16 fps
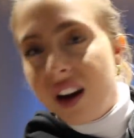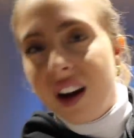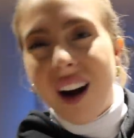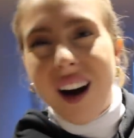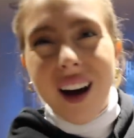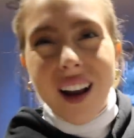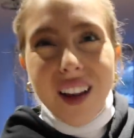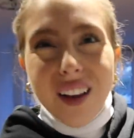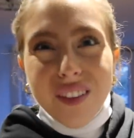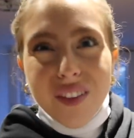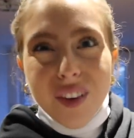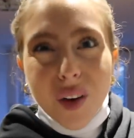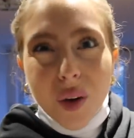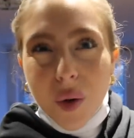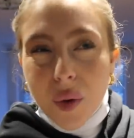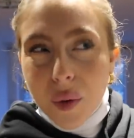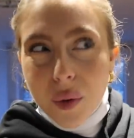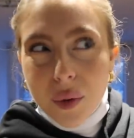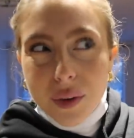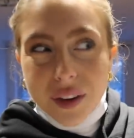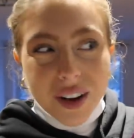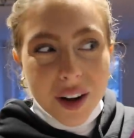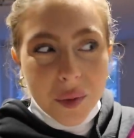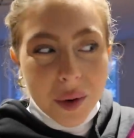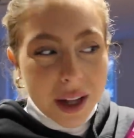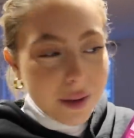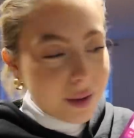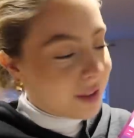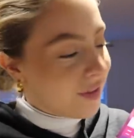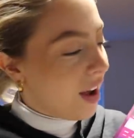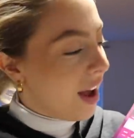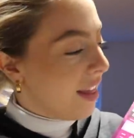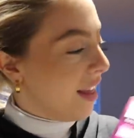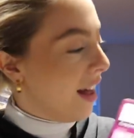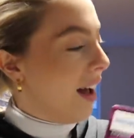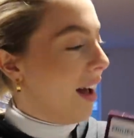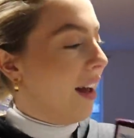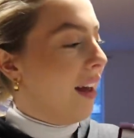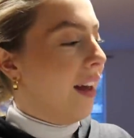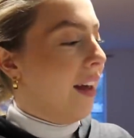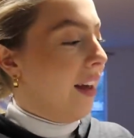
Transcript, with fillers: colourful. Did anyone else find that?